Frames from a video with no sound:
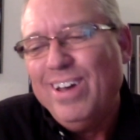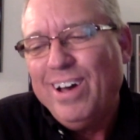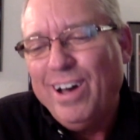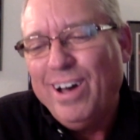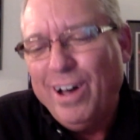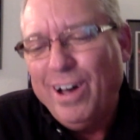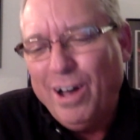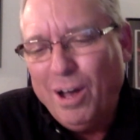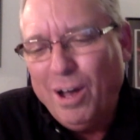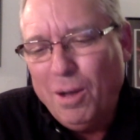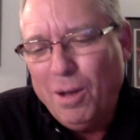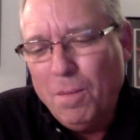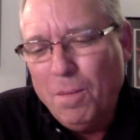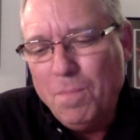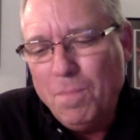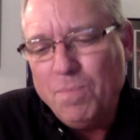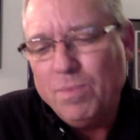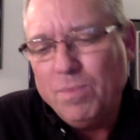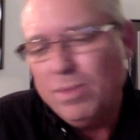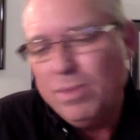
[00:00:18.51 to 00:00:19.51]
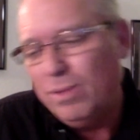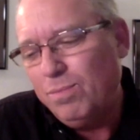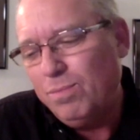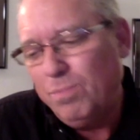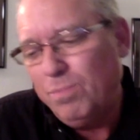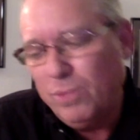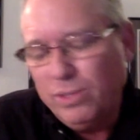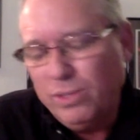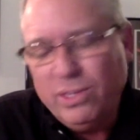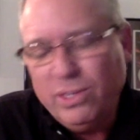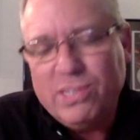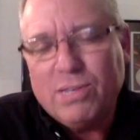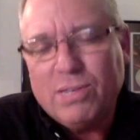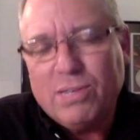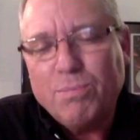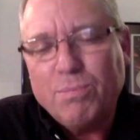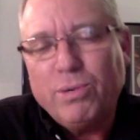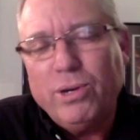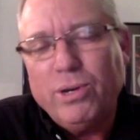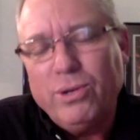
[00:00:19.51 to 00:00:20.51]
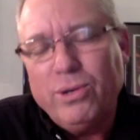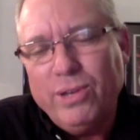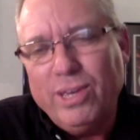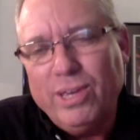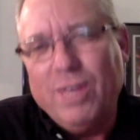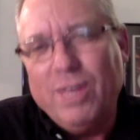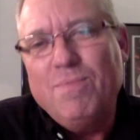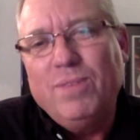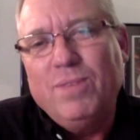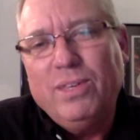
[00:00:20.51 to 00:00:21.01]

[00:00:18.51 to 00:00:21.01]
Um, Lisa Brody.